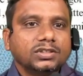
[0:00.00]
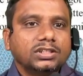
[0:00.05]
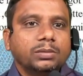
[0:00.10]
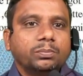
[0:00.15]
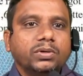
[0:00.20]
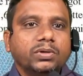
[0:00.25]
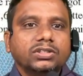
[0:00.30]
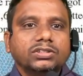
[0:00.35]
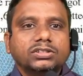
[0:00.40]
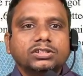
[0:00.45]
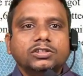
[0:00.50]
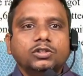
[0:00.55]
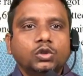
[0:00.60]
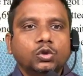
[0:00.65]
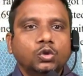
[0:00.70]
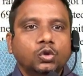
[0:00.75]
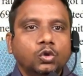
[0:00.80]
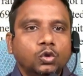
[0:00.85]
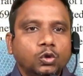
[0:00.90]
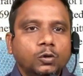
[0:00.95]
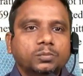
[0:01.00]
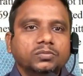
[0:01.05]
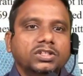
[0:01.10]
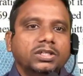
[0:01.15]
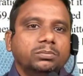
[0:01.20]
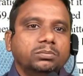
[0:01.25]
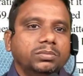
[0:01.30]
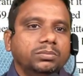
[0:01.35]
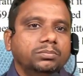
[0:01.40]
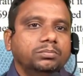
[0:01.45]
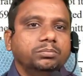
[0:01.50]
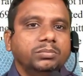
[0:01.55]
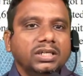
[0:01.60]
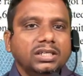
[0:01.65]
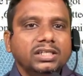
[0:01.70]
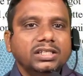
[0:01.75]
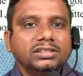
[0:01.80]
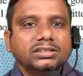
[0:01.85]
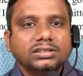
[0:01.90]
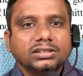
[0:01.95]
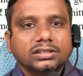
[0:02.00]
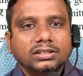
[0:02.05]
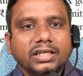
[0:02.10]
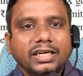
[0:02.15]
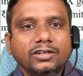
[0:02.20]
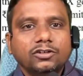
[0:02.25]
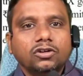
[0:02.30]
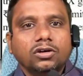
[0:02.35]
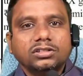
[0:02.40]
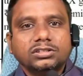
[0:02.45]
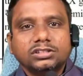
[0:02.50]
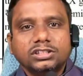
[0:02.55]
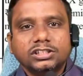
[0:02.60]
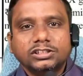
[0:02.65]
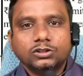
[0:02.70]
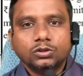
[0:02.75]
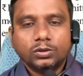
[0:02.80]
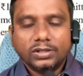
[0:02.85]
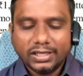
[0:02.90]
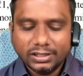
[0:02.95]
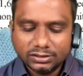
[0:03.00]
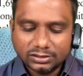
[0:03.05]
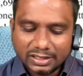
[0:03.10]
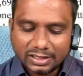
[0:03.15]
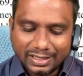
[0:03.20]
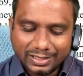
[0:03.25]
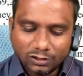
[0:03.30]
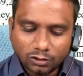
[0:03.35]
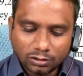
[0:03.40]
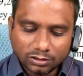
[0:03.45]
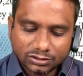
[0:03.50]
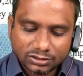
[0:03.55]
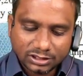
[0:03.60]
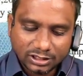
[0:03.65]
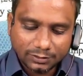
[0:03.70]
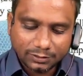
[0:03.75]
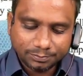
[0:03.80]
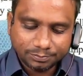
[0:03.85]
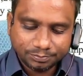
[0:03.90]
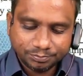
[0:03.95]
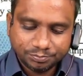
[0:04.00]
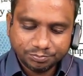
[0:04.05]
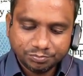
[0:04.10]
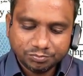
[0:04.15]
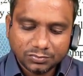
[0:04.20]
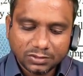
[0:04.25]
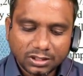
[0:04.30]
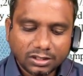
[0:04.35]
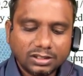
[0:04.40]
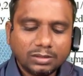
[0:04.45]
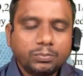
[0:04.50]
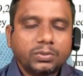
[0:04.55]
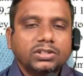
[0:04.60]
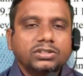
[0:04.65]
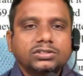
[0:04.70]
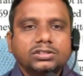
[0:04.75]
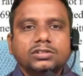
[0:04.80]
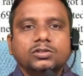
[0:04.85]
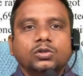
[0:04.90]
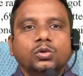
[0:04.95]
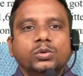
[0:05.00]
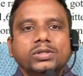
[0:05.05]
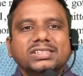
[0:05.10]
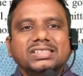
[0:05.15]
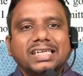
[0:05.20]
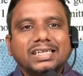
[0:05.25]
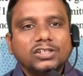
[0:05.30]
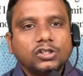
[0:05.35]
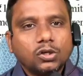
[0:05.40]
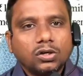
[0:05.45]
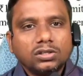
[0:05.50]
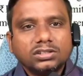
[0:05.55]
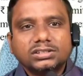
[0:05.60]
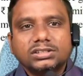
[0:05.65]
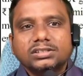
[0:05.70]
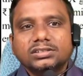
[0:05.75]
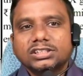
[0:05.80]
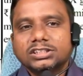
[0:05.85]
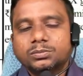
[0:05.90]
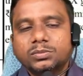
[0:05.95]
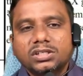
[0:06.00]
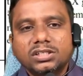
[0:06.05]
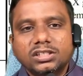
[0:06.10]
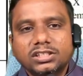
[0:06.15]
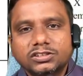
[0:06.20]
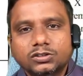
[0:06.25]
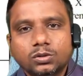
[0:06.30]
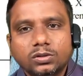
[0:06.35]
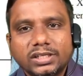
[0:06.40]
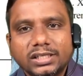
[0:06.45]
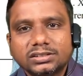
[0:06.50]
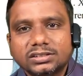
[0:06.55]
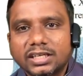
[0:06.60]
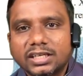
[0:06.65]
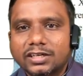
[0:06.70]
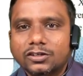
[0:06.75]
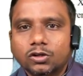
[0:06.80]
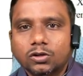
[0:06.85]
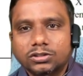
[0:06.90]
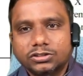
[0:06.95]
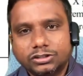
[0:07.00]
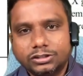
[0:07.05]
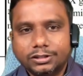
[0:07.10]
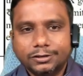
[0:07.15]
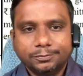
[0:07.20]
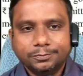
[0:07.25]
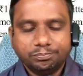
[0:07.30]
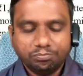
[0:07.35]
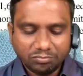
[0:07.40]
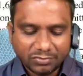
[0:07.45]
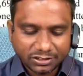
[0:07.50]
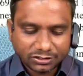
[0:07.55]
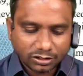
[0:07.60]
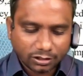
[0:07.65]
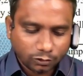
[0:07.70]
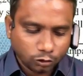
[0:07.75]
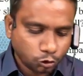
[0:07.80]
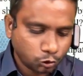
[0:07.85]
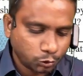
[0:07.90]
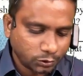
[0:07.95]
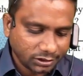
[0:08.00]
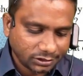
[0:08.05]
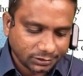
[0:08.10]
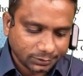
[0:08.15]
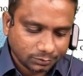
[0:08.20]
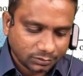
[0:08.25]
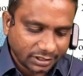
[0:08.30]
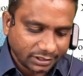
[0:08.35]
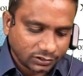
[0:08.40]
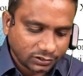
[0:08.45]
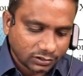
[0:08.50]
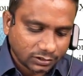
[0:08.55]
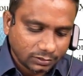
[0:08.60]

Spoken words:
Person to whom the bill is endorsed is known as endorsee. And the person who is endorsing the bill is known as endorser. Yes or no, students? Next.